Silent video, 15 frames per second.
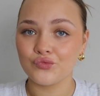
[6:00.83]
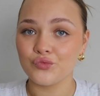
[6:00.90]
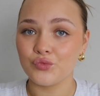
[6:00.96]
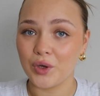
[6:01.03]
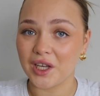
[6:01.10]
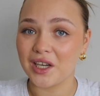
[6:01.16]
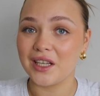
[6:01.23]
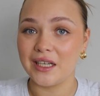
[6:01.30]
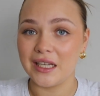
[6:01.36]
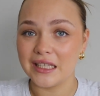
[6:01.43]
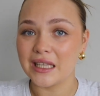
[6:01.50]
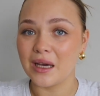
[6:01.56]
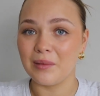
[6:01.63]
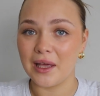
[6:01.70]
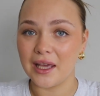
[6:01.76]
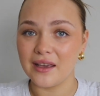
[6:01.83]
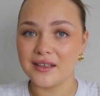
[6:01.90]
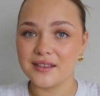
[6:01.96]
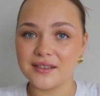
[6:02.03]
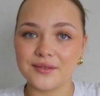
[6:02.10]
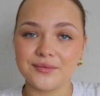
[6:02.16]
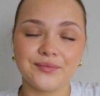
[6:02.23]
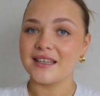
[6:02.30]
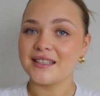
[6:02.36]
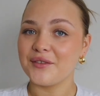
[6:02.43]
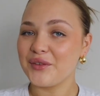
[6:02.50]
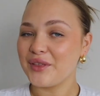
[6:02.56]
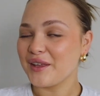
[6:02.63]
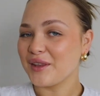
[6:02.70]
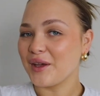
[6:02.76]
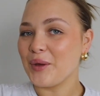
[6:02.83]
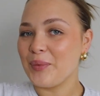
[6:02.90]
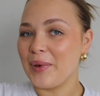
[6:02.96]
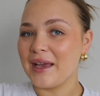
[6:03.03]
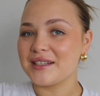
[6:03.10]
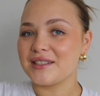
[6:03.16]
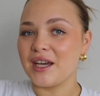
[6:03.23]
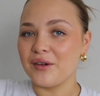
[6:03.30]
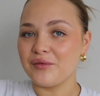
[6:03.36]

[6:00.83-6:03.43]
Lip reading: we're gonna need them layers. That is everything that I picked